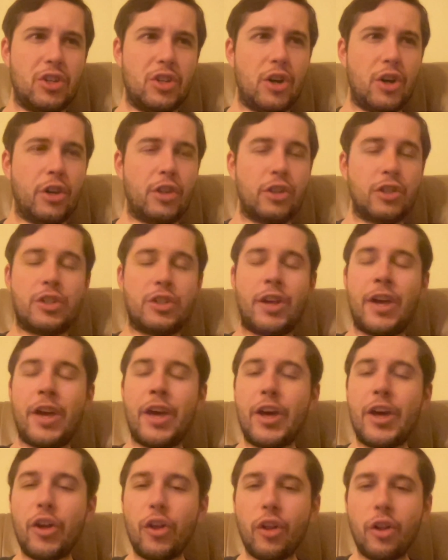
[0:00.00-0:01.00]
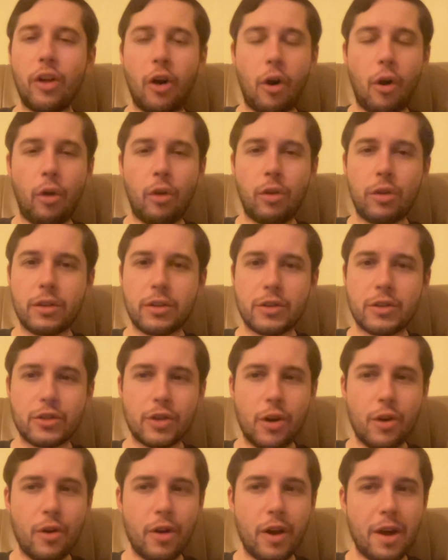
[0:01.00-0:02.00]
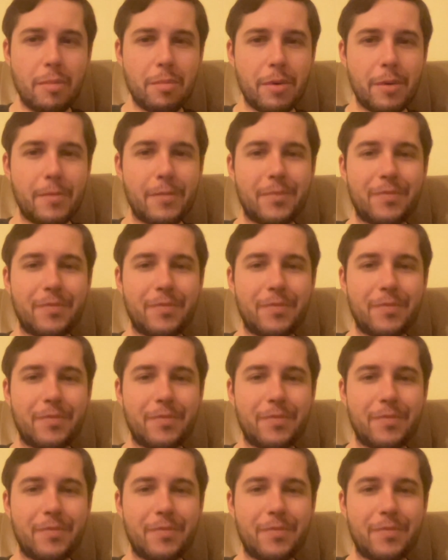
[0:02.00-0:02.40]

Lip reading: until Hulk showed up,